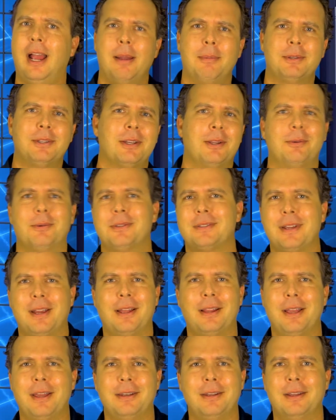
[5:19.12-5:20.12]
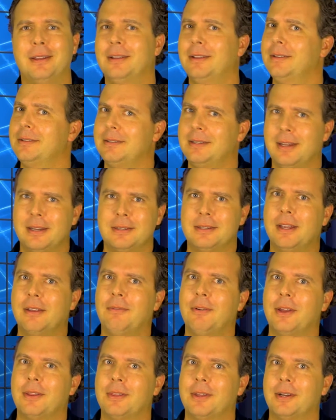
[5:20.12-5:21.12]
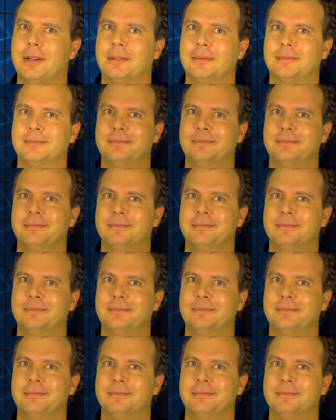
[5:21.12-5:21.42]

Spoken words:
I'm Attila with Cylanda. Stay safe out there.